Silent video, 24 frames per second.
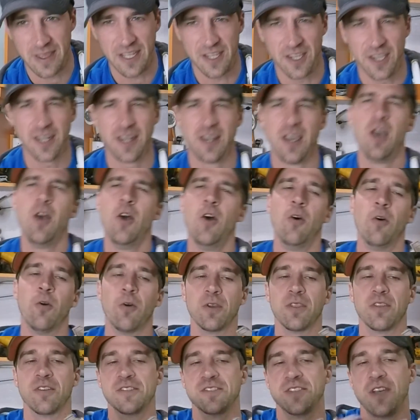good.
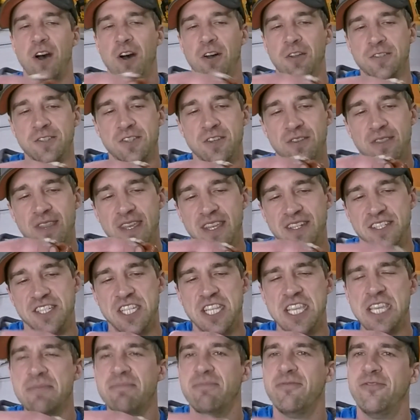Or there's also the
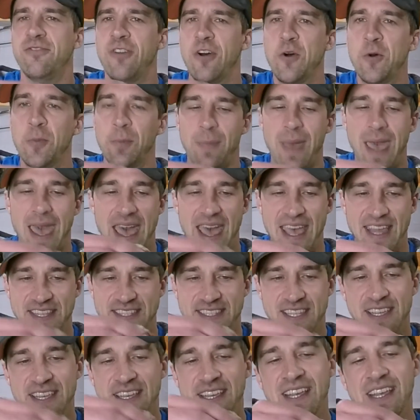cheap foam
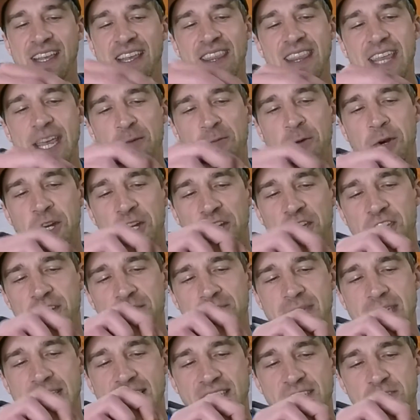pads. They work
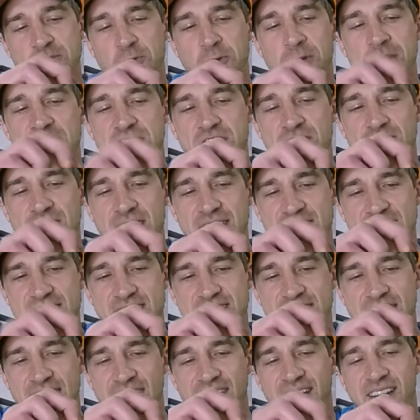good because once you get the
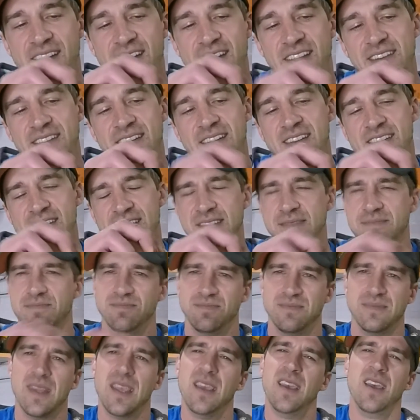stain on,
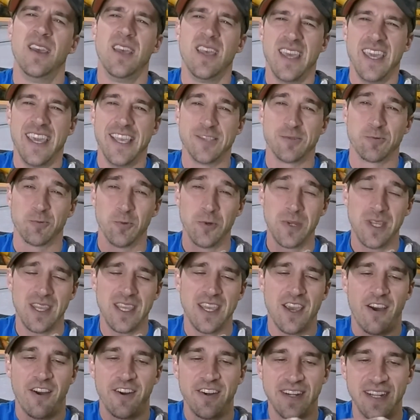it's really
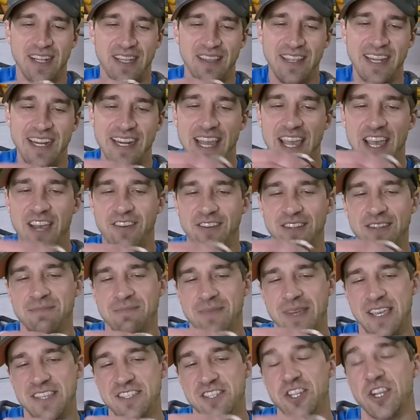hard to clean out
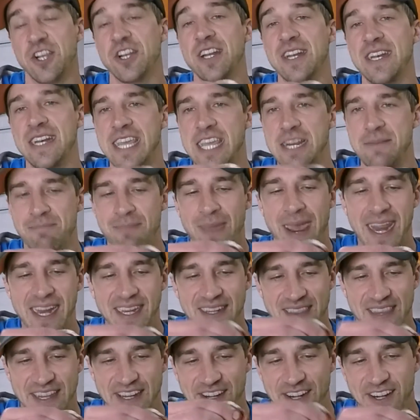because you're going to need
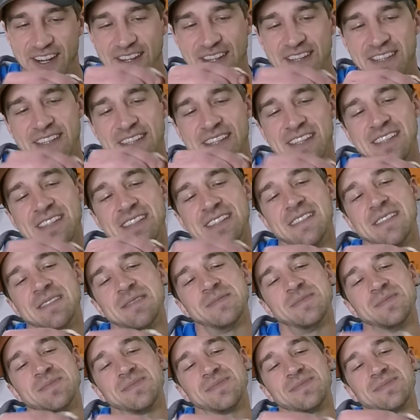paint thinner.
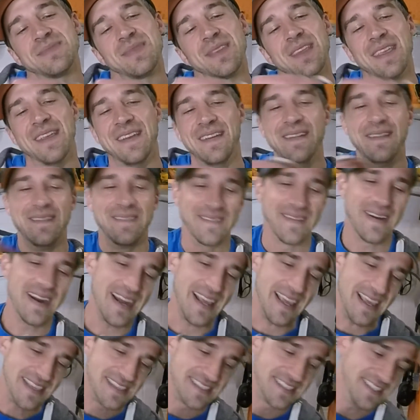
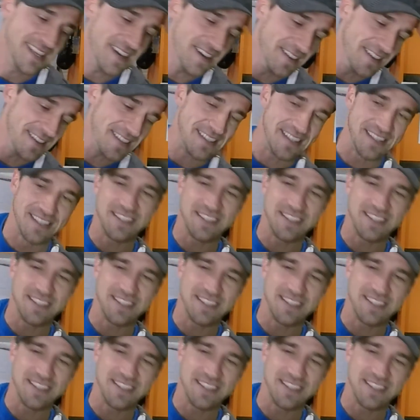Alrighty, so this is